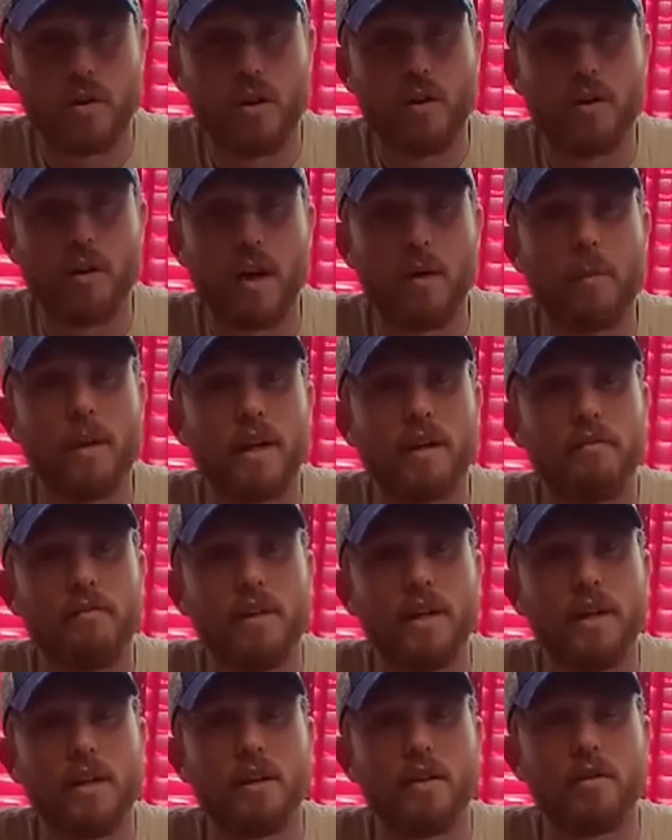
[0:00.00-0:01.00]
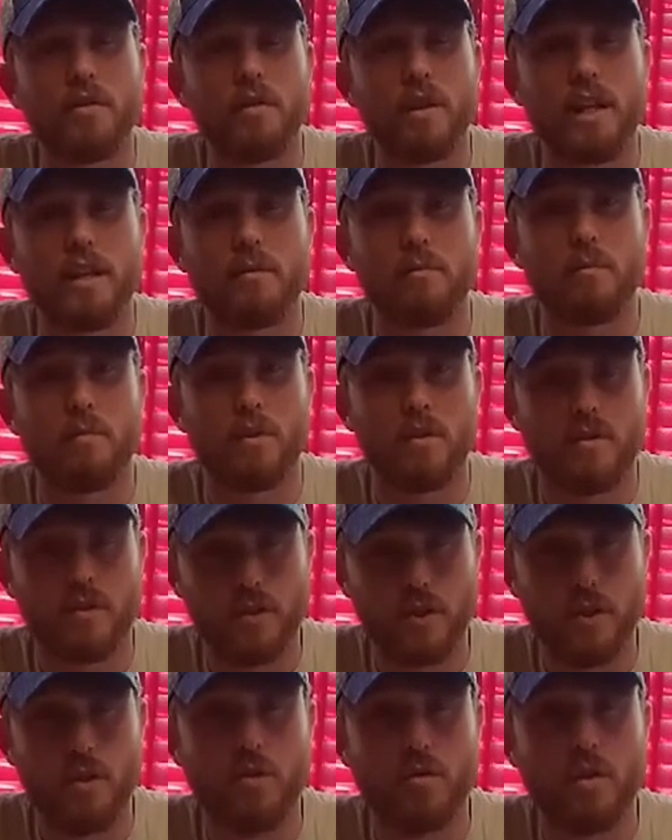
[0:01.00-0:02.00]
drawing. I'll make a video and
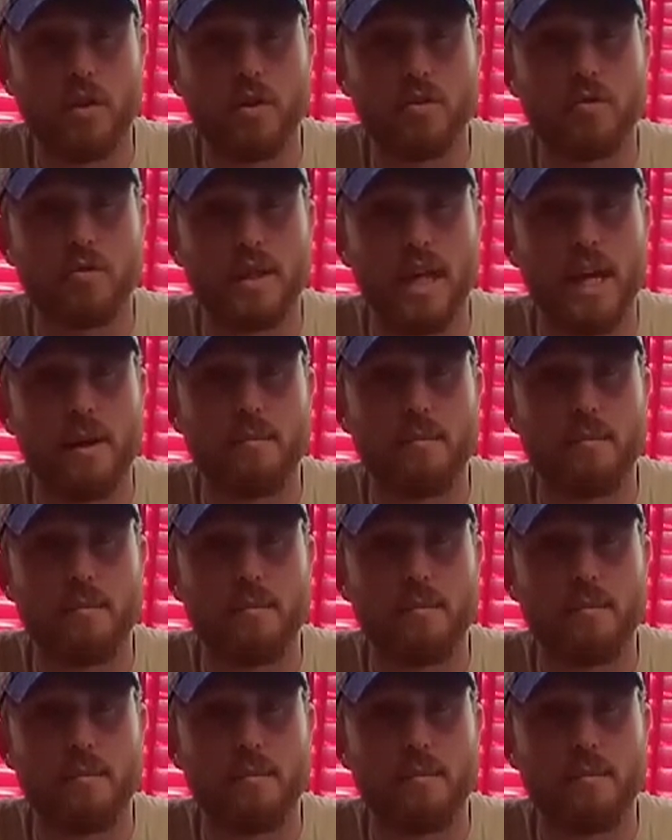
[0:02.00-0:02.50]
show whose